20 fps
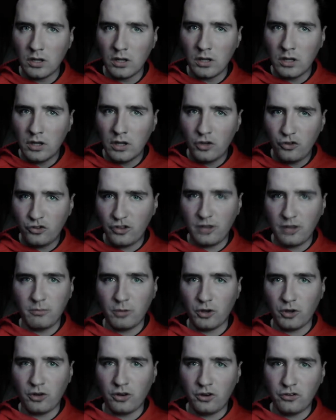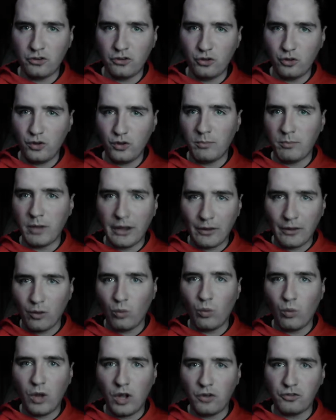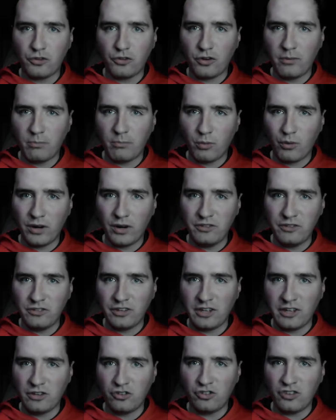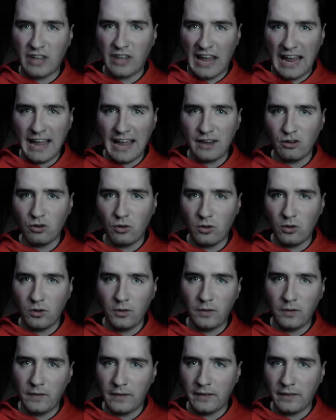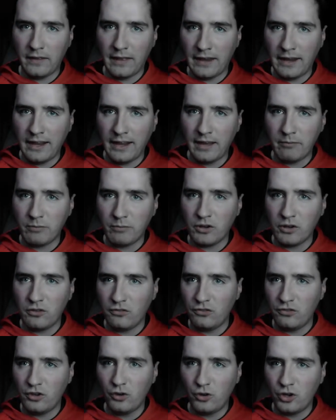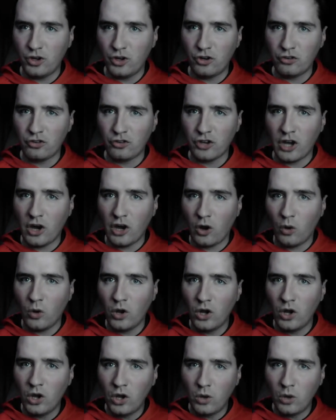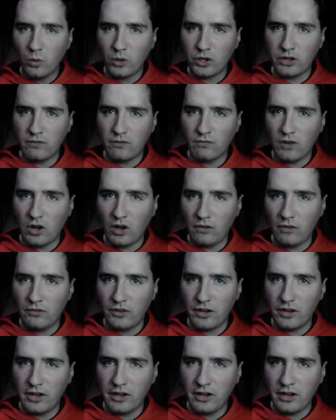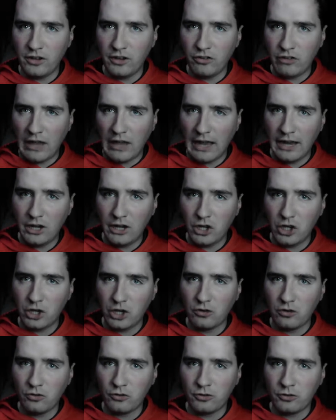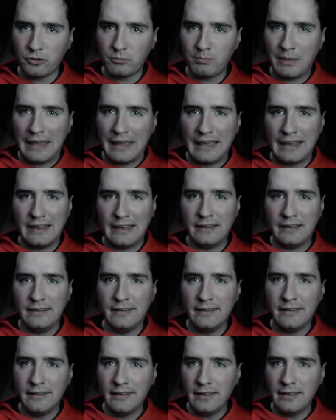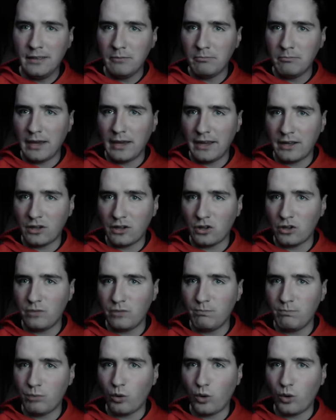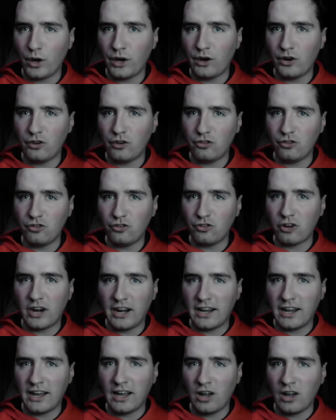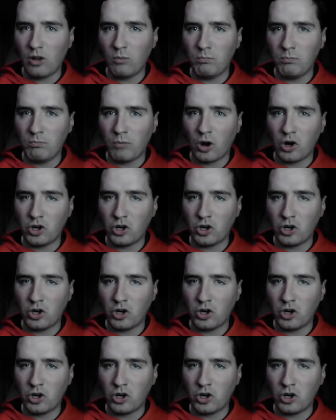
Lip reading: similar to the Michael Waltrip racing scandal that happened a few years ago, which involved an intentional spin by Clint Bowyer to try to help Martin